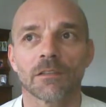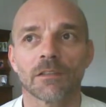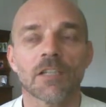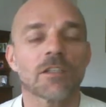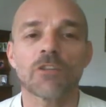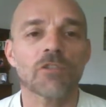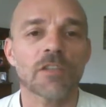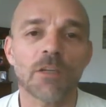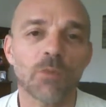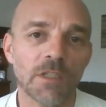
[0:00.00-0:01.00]
It's
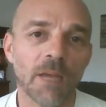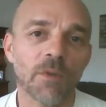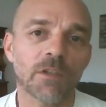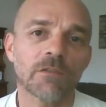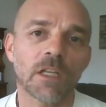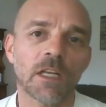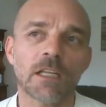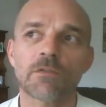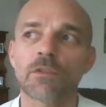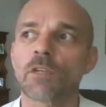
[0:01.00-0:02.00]
interesting what's happened over the
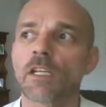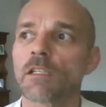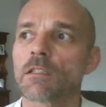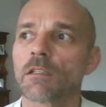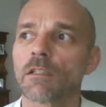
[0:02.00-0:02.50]
last few days.